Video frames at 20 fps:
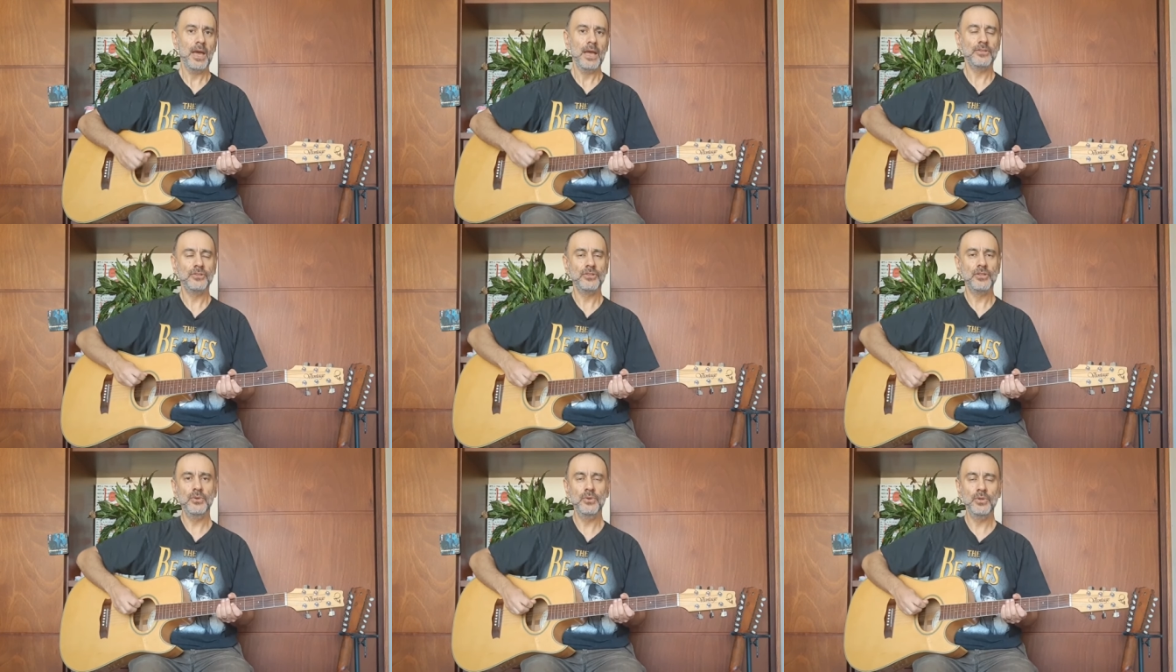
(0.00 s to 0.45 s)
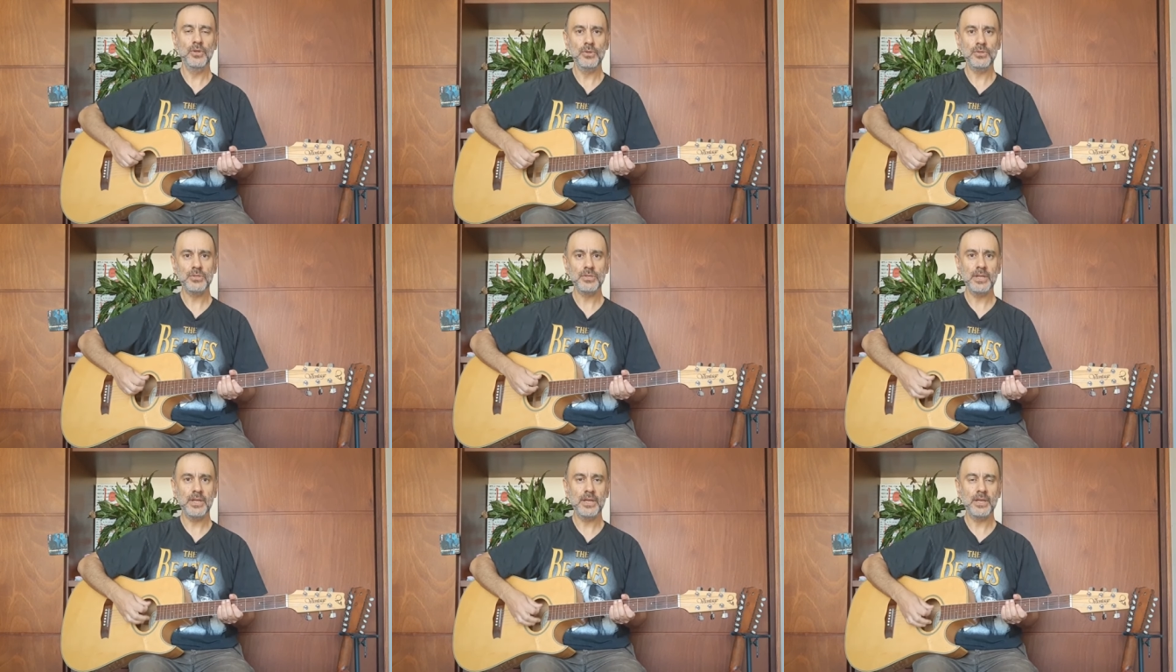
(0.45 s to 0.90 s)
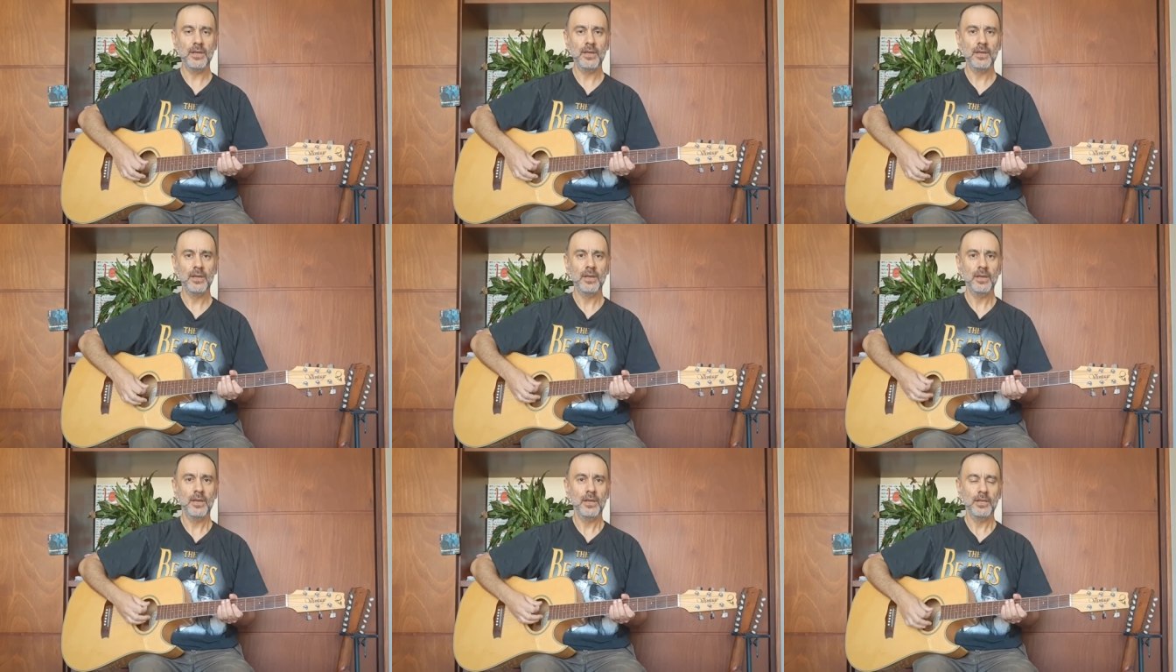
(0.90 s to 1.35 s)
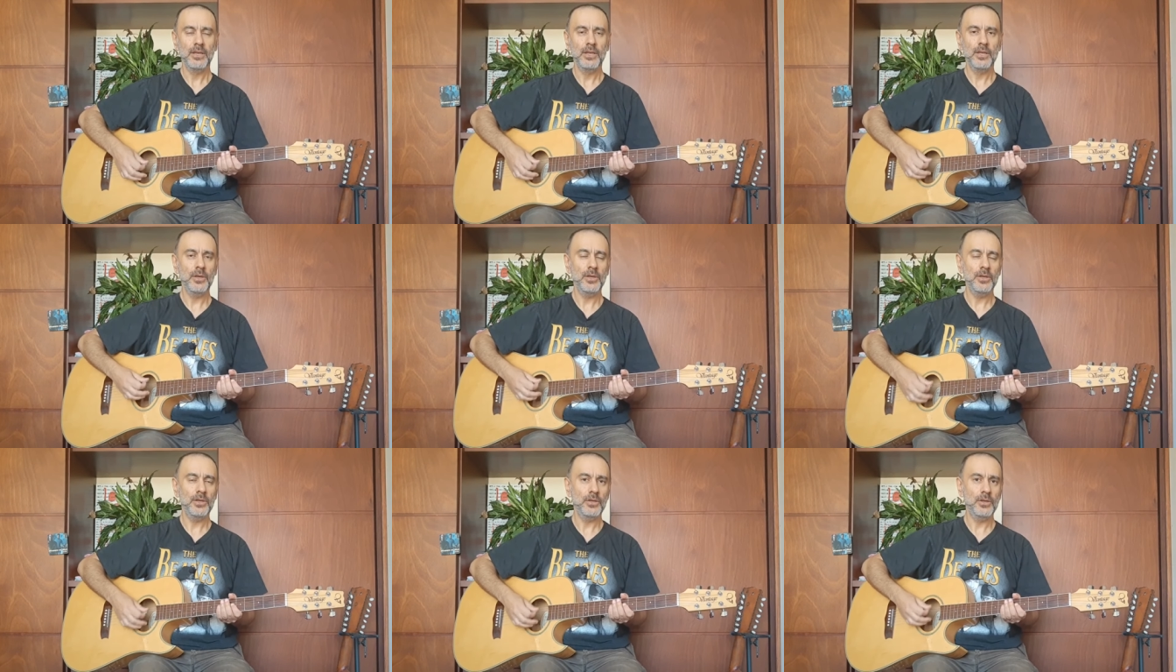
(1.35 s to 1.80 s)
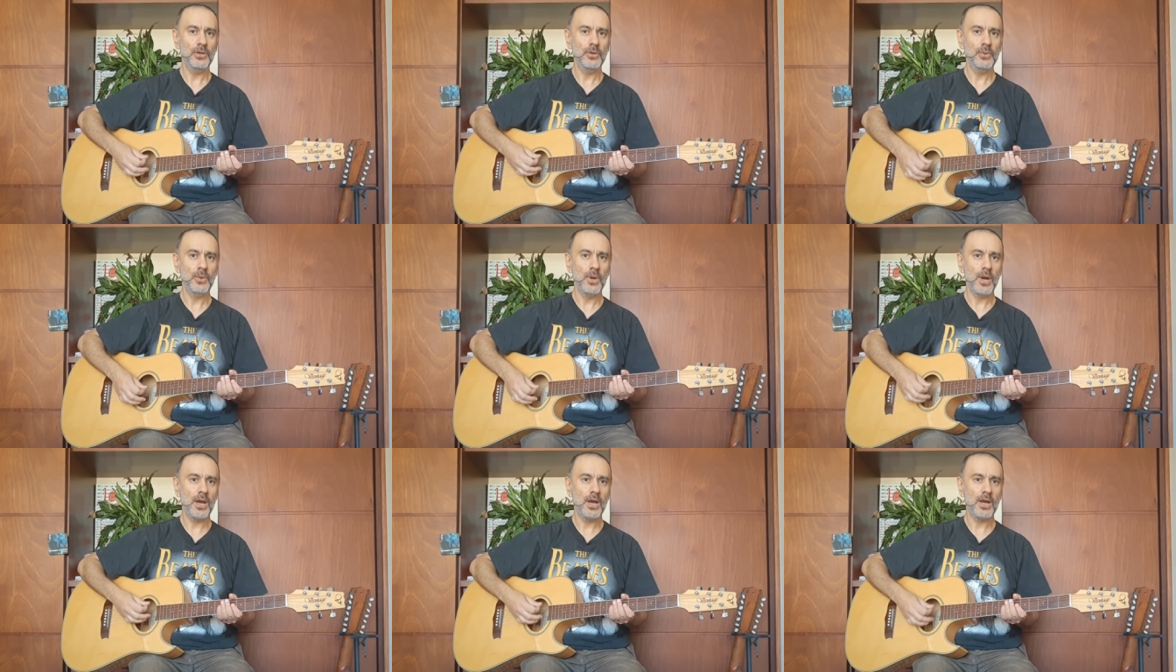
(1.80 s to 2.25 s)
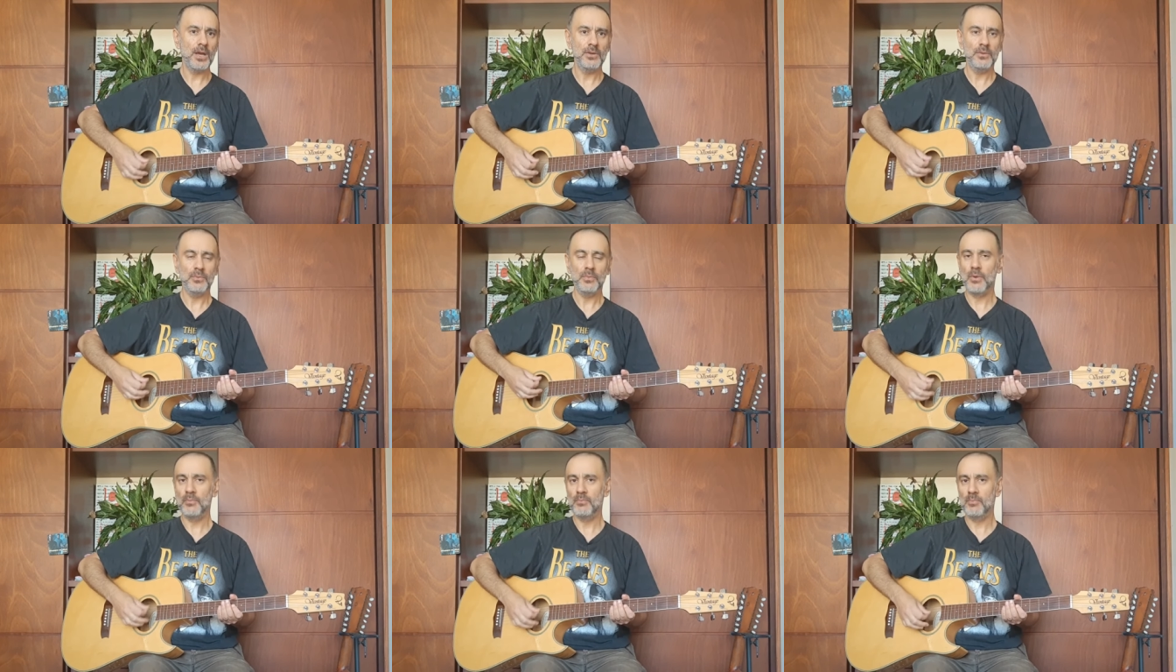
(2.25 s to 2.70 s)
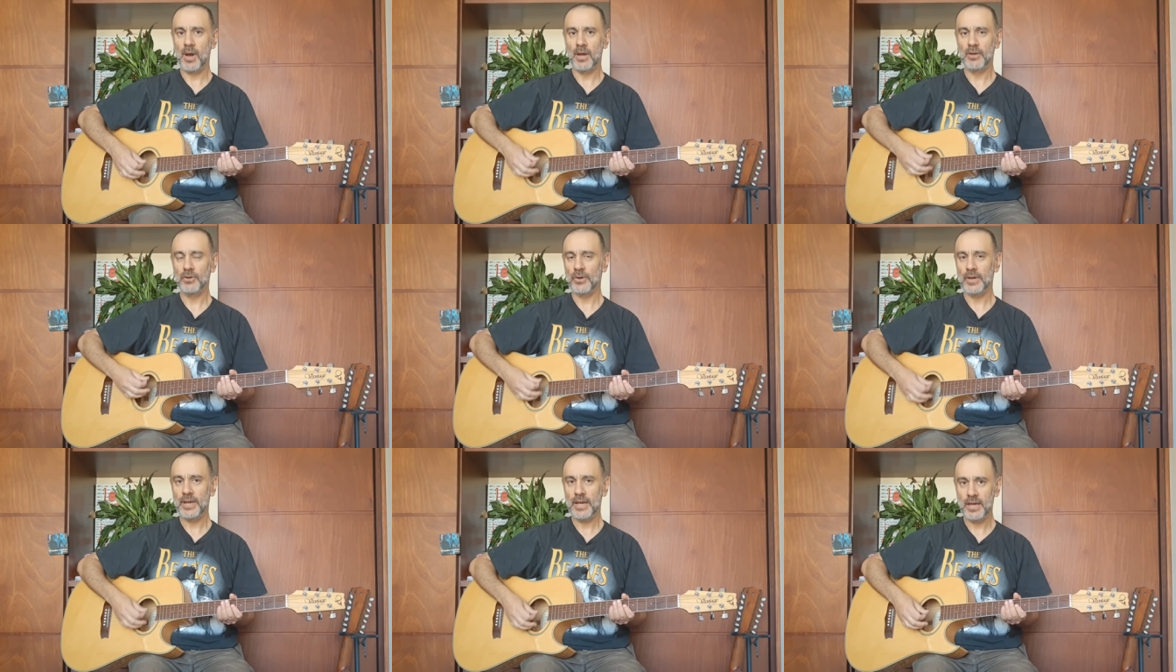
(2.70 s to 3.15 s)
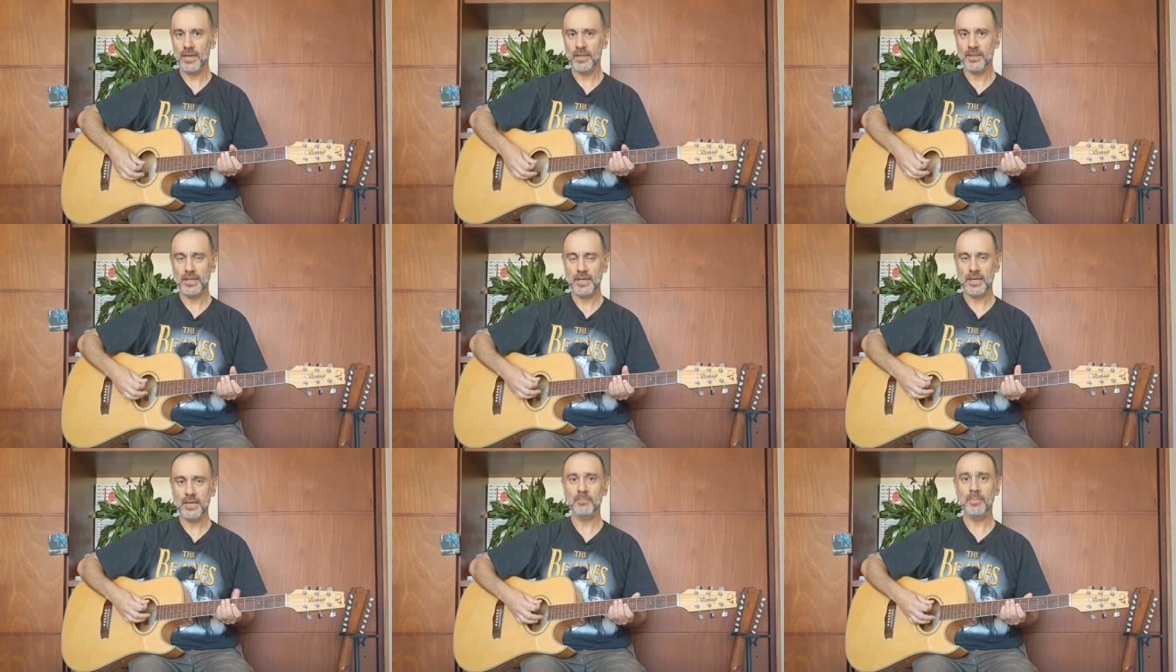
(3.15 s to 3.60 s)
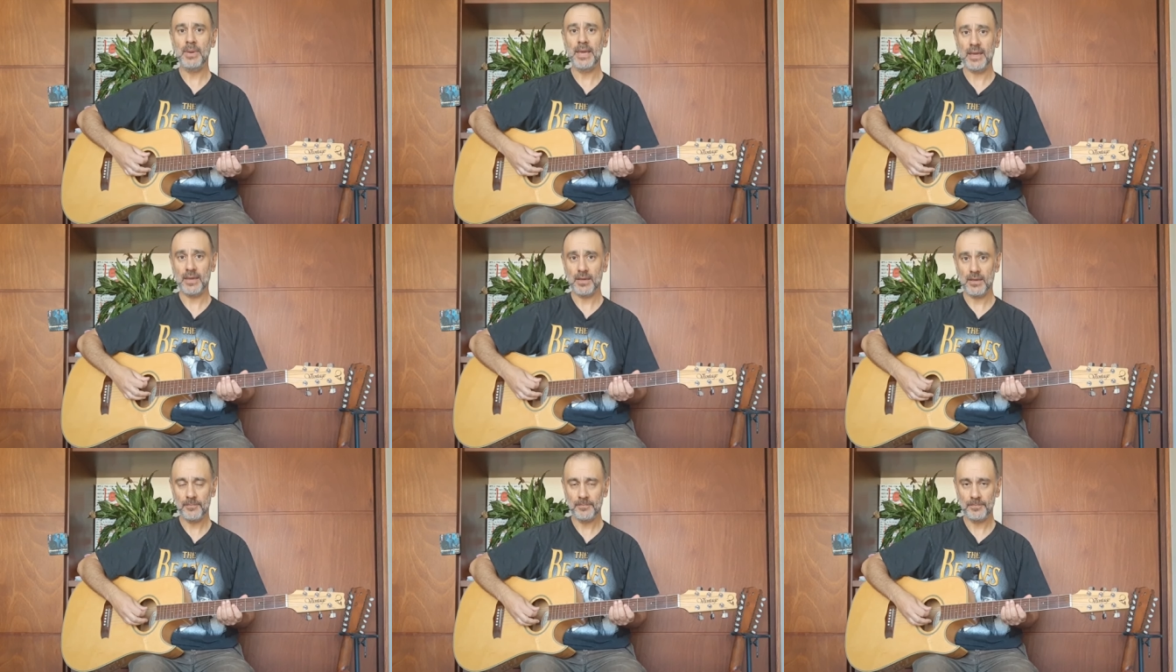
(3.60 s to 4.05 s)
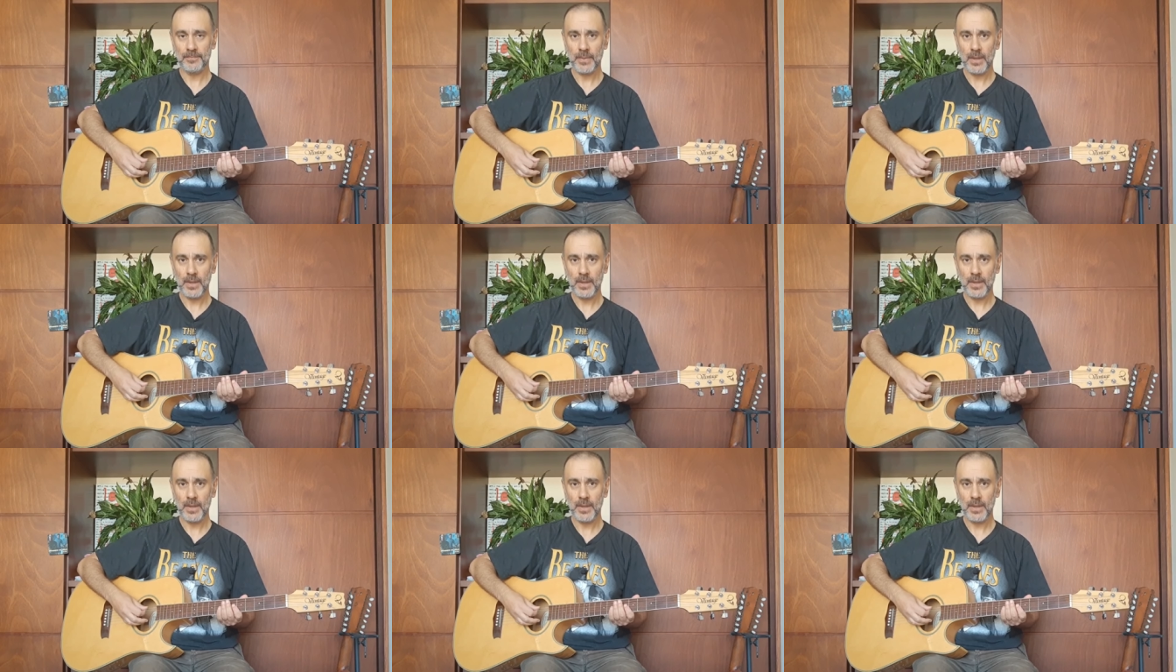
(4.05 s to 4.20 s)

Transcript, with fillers: and too loosely you, you uh, won't, might not hear the pick